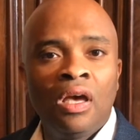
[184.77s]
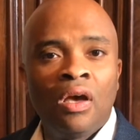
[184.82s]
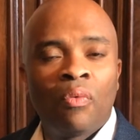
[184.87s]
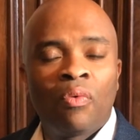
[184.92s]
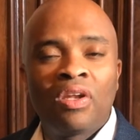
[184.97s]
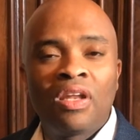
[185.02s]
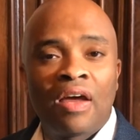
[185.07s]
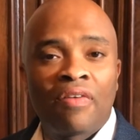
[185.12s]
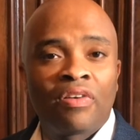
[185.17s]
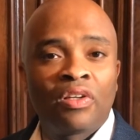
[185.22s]

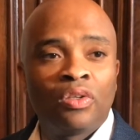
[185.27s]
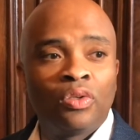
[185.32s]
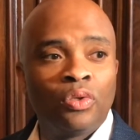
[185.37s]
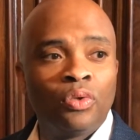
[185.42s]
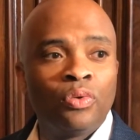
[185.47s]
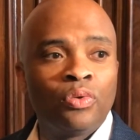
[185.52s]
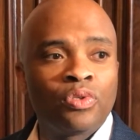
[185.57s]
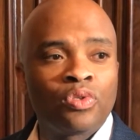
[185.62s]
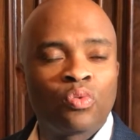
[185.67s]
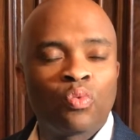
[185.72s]
We never
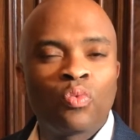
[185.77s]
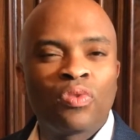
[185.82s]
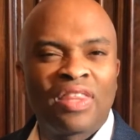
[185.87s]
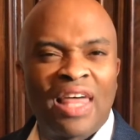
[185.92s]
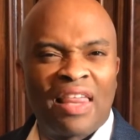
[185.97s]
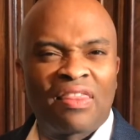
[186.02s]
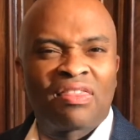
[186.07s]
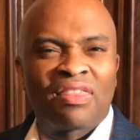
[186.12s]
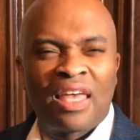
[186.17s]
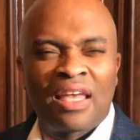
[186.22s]
lose
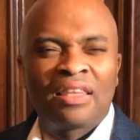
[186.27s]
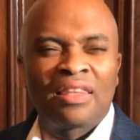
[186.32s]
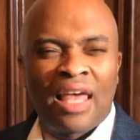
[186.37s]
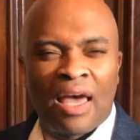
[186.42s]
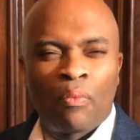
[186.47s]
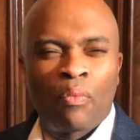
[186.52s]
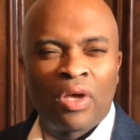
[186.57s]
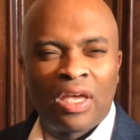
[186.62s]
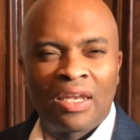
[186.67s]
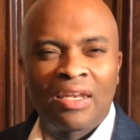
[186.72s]
that thing
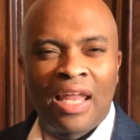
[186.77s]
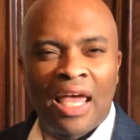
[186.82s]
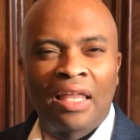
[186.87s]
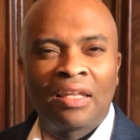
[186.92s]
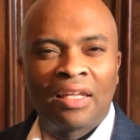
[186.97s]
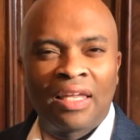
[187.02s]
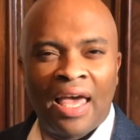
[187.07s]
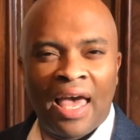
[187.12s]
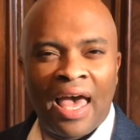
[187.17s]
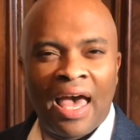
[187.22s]
that we
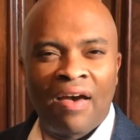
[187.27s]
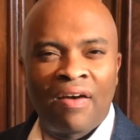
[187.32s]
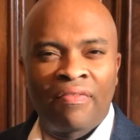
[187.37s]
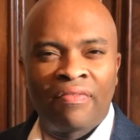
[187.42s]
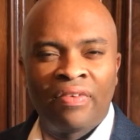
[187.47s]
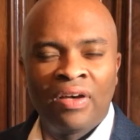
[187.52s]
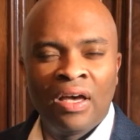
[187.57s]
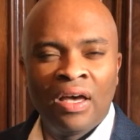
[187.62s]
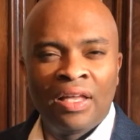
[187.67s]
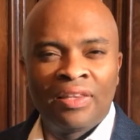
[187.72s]
innately have,
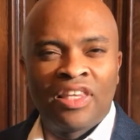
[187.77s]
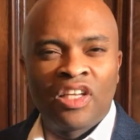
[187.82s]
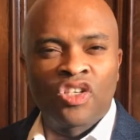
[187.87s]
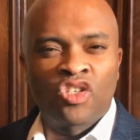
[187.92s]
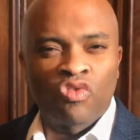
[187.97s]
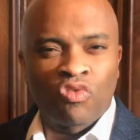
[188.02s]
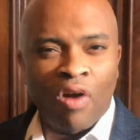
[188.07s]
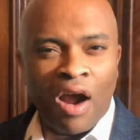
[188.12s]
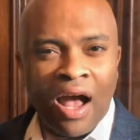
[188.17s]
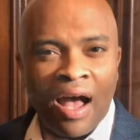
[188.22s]
the
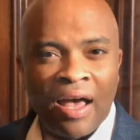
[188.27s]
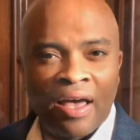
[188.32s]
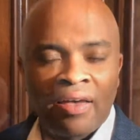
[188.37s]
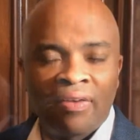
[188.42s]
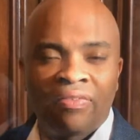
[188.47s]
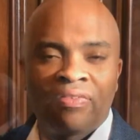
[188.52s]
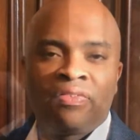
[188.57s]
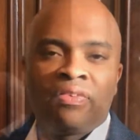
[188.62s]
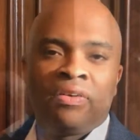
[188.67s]
drive.